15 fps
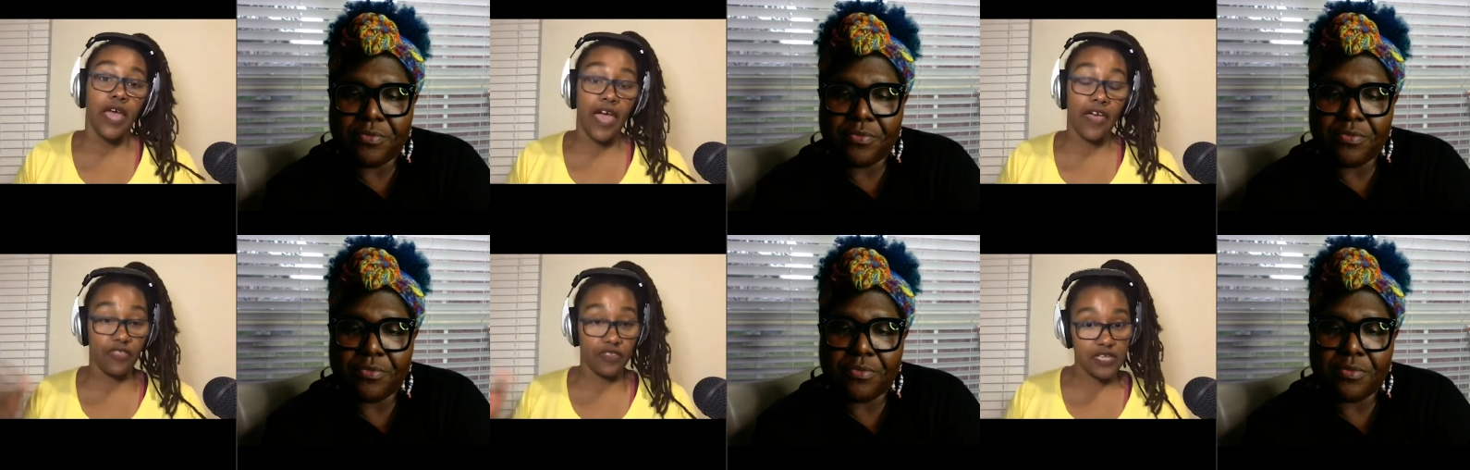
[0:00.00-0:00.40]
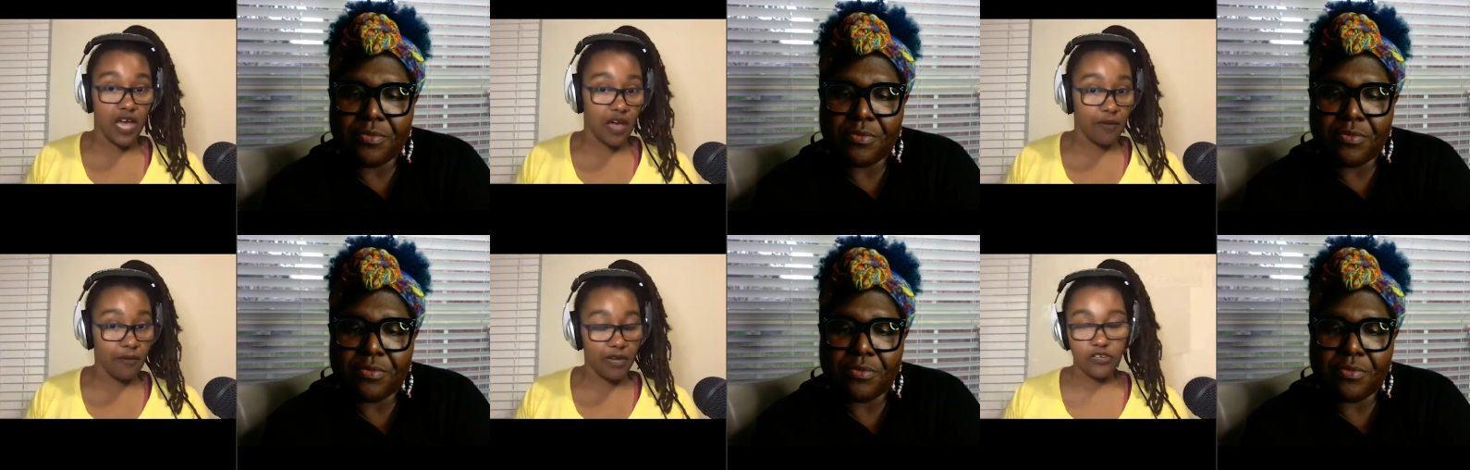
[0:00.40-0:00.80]
Speaker 1: at the
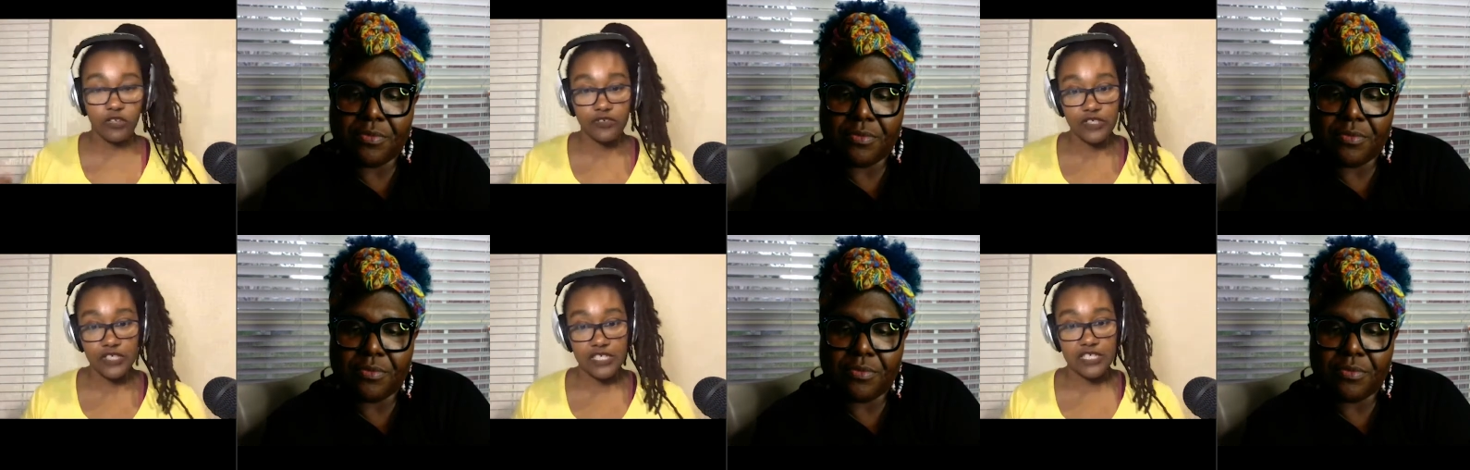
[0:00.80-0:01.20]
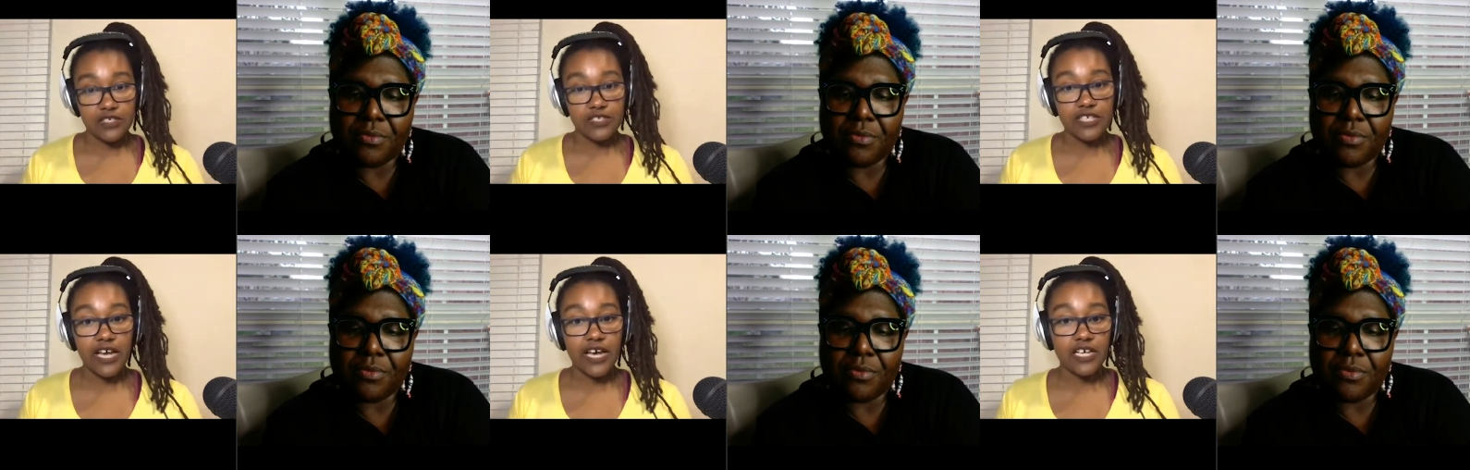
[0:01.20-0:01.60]
time, I don't know if she
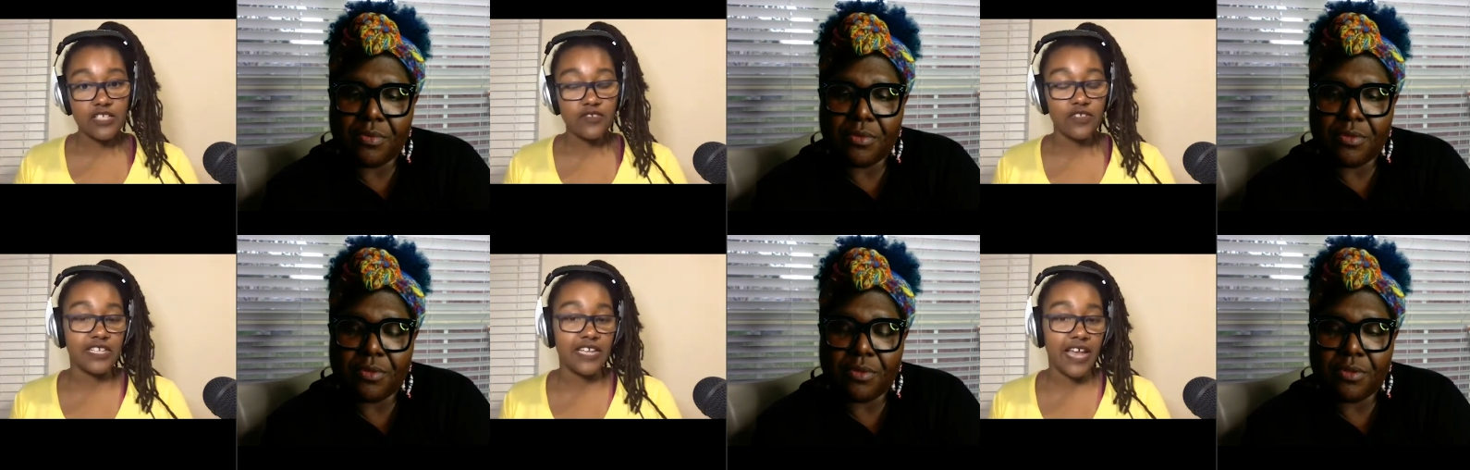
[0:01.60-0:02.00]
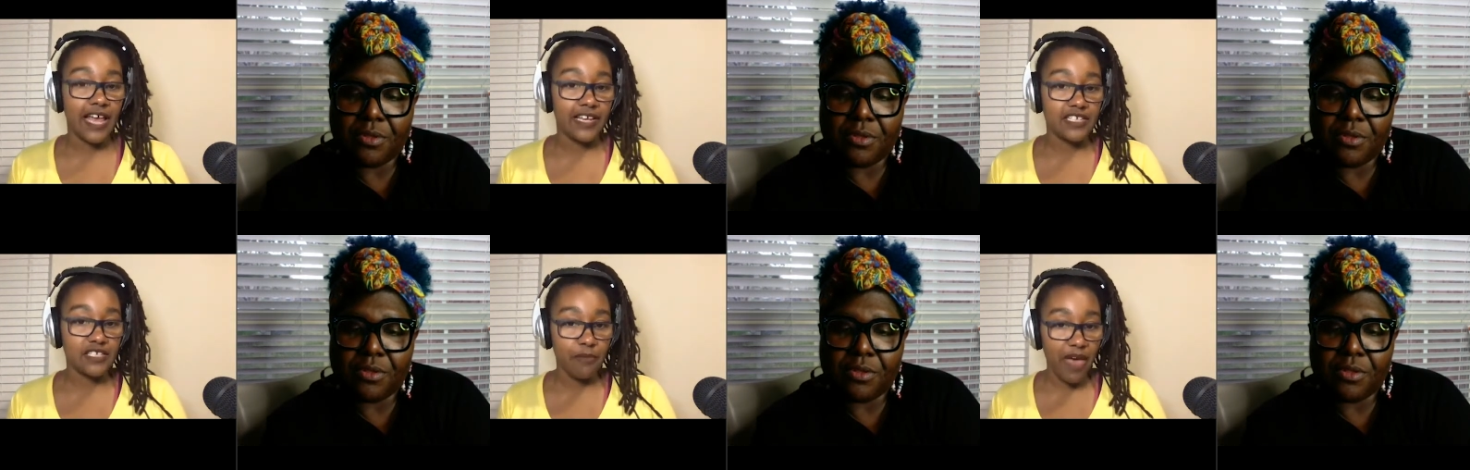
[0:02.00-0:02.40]
still does, for the
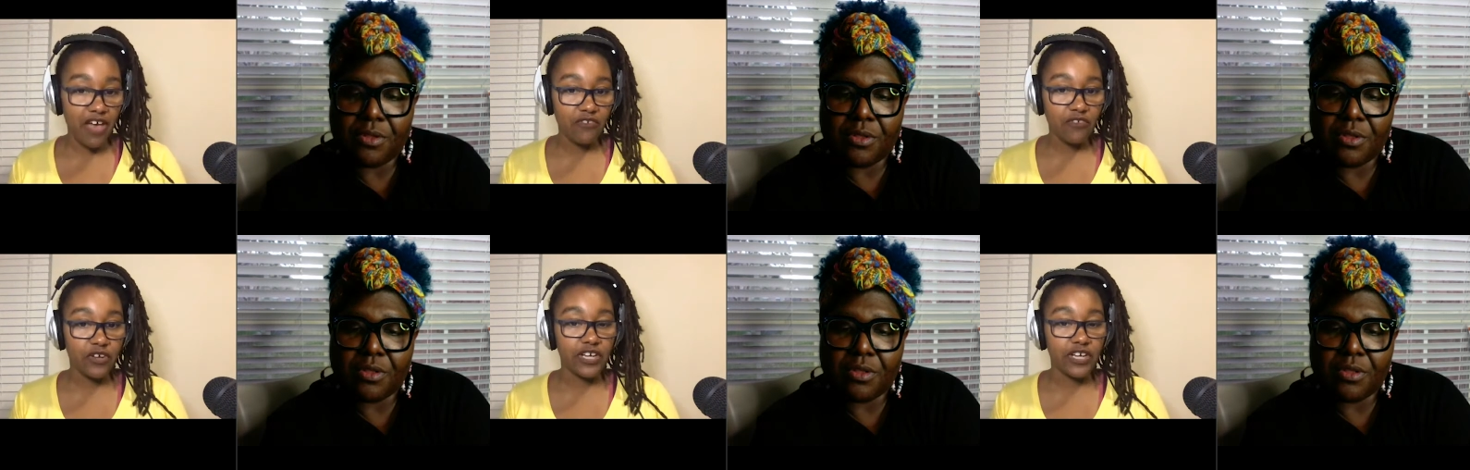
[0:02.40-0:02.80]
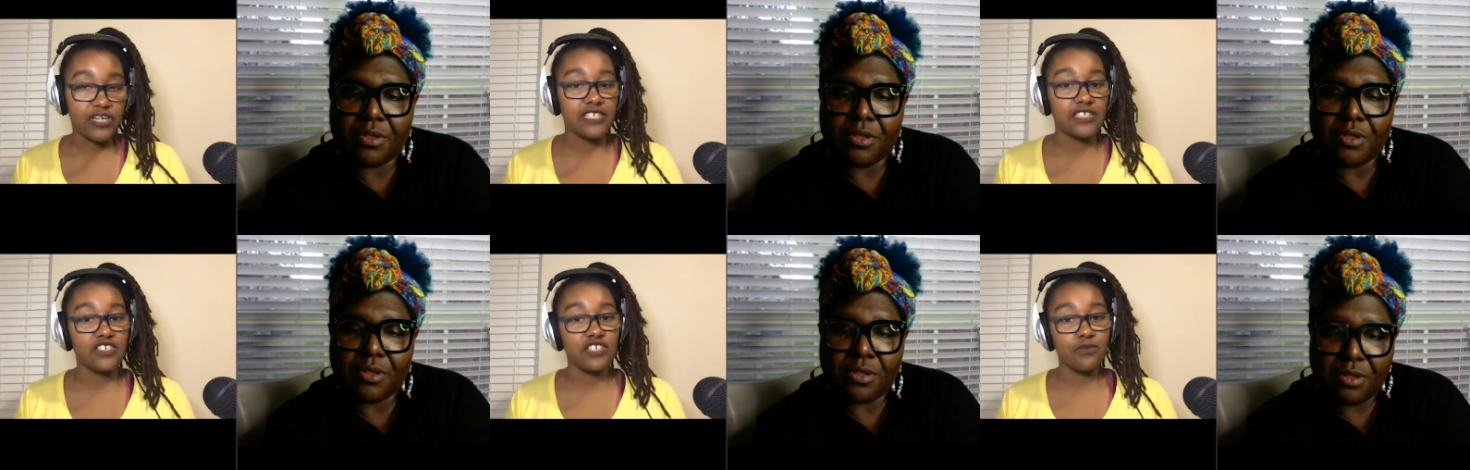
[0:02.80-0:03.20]
Dallas
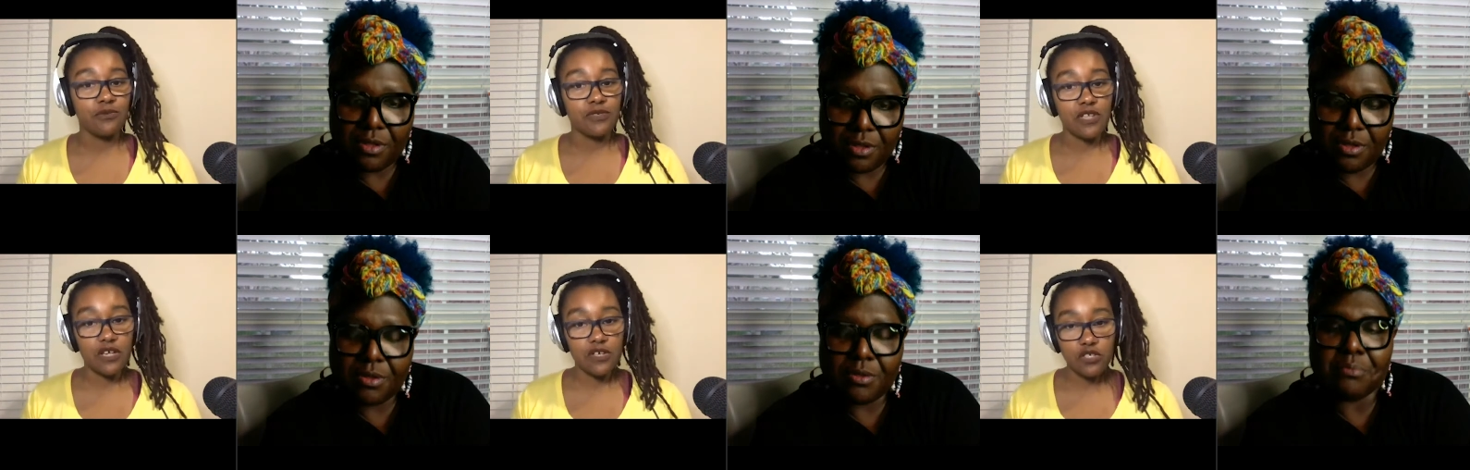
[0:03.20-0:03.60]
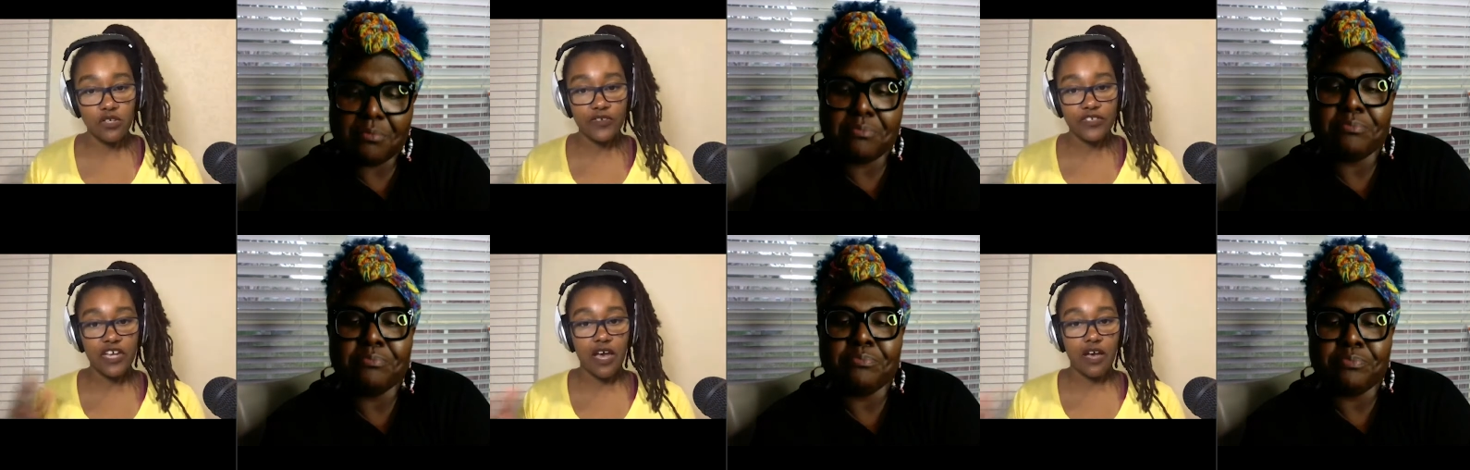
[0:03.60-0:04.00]
Mavericks, and she was also a
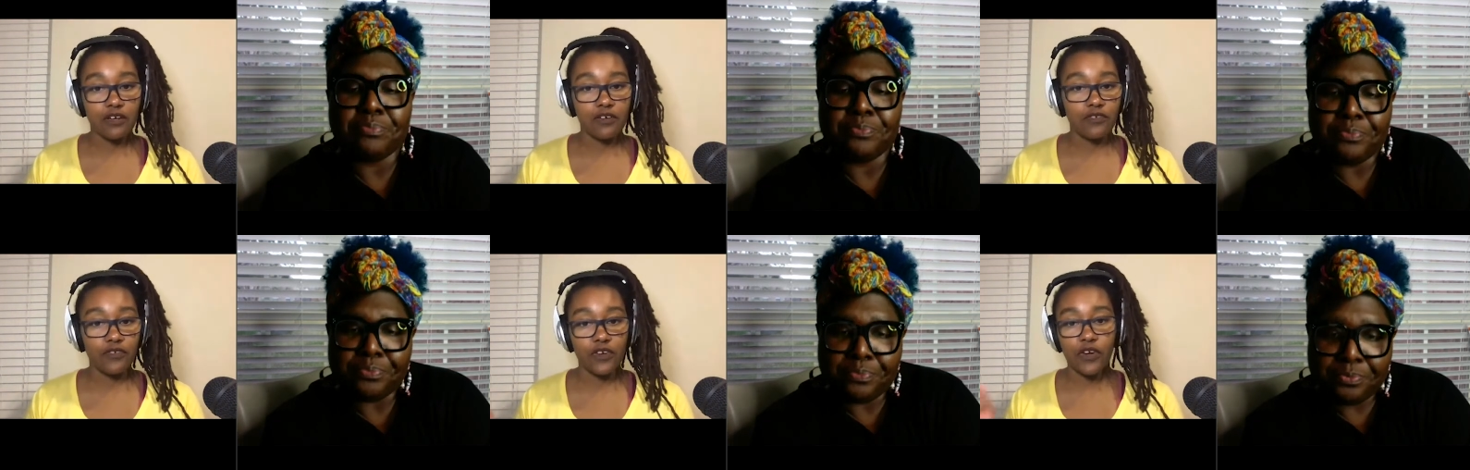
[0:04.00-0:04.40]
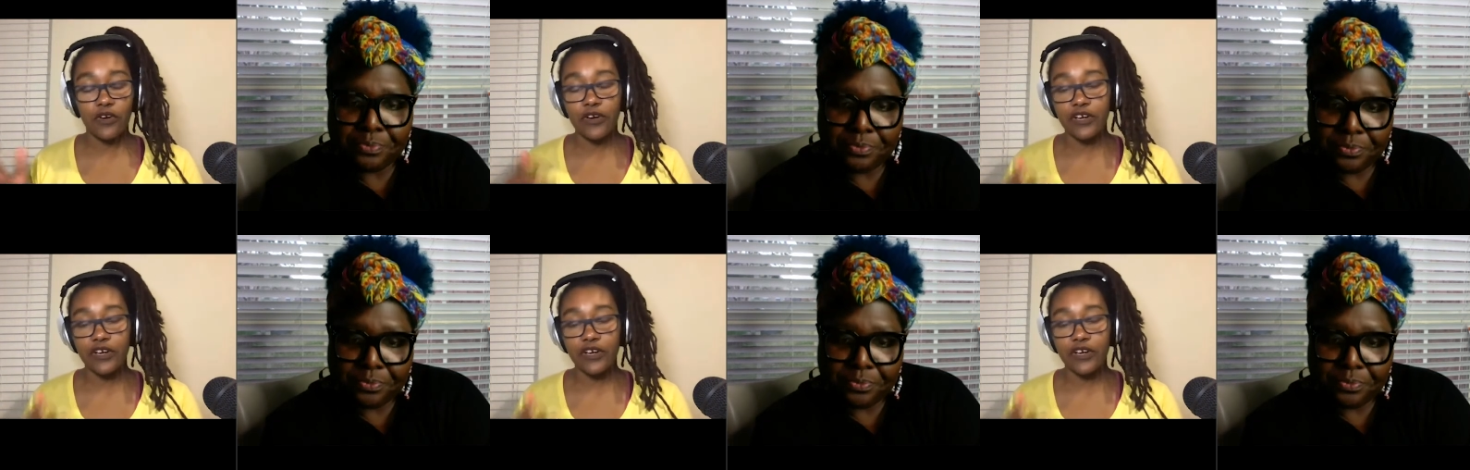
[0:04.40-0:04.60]
photographer.